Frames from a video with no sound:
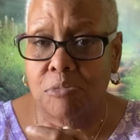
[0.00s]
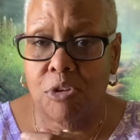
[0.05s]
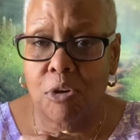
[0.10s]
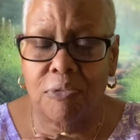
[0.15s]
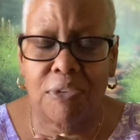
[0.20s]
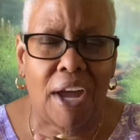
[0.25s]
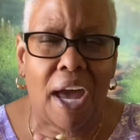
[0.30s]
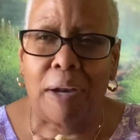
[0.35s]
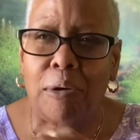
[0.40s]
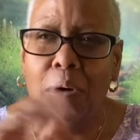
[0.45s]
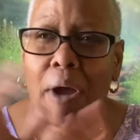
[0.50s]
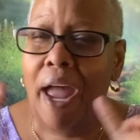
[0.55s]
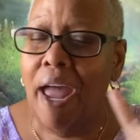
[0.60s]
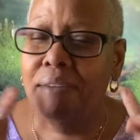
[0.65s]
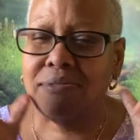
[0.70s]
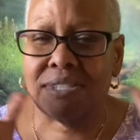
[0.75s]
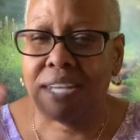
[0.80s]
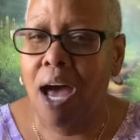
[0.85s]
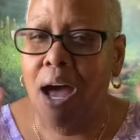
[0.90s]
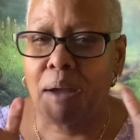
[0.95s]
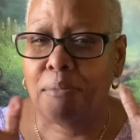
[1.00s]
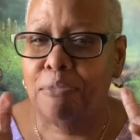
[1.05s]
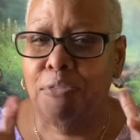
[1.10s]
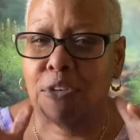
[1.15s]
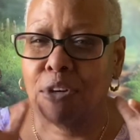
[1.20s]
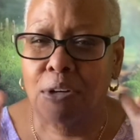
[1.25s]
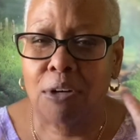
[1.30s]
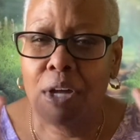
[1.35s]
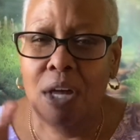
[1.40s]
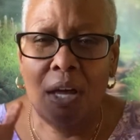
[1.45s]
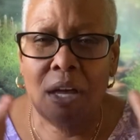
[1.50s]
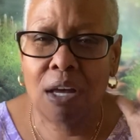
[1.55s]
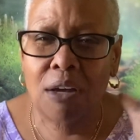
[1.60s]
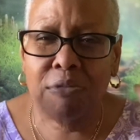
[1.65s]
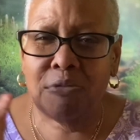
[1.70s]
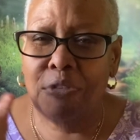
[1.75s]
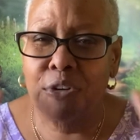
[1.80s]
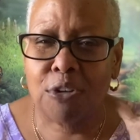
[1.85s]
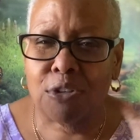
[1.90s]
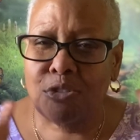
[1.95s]
over here. I don't have time for
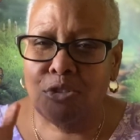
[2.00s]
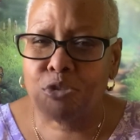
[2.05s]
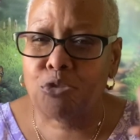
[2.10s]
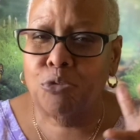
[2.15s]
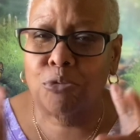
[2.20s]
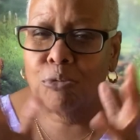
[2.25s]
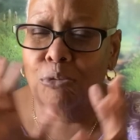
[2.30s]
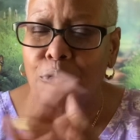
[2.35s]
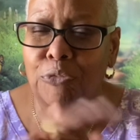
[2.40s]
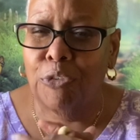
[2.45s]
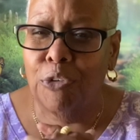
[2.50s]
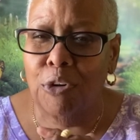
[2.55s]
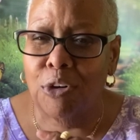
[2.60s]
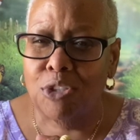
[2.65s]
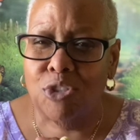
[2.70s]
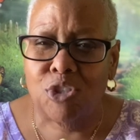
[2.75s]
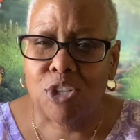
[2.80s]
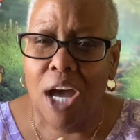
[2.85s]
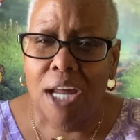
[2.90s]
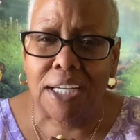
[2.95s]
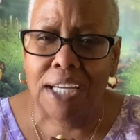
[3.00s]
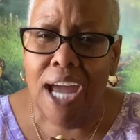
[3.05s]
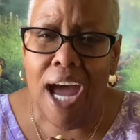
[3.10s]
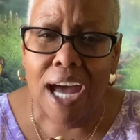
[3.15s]
Johnny